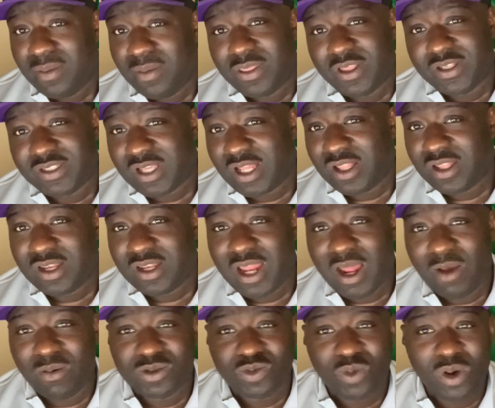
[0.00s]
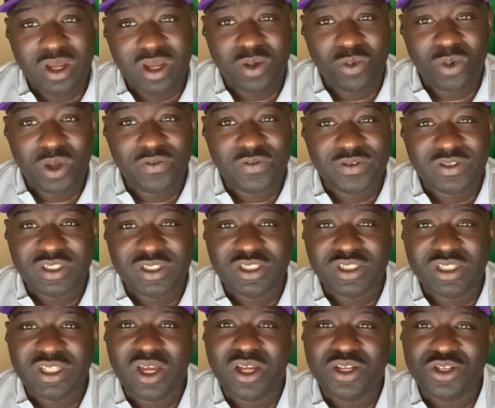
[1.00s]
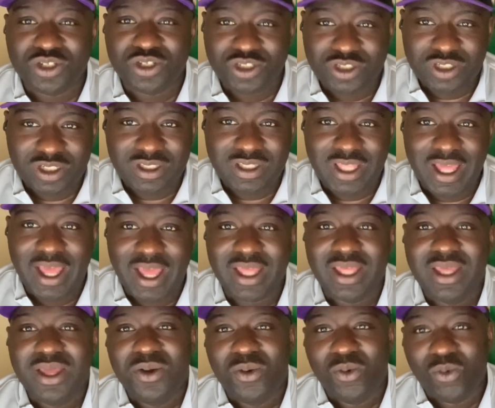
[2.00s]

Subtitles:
The seller that I was working with essentially understood that.